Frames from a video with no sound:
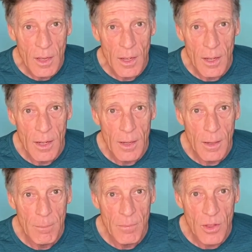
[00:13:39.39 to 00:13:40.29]

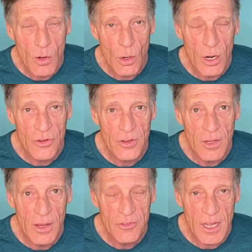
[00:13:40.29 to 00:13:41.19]
the chorus
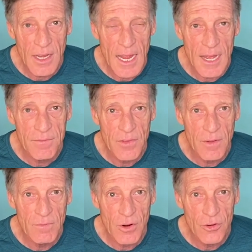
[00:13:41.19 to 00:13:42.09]
and the second half of
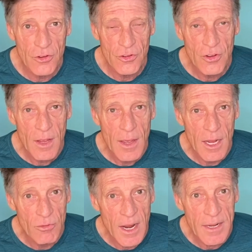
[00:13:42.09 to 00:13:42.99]
the verses,
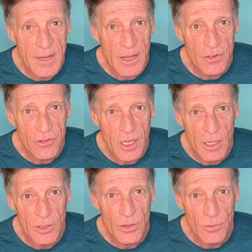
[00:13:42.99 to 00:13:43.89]
and write down the
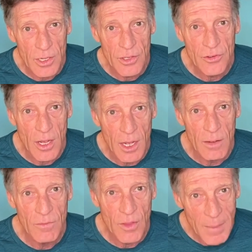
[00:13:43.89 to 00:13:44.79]
scale degrees
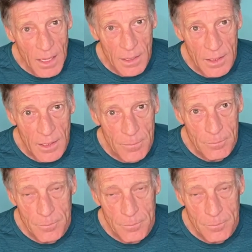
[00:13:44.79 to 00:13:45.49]
of the melody.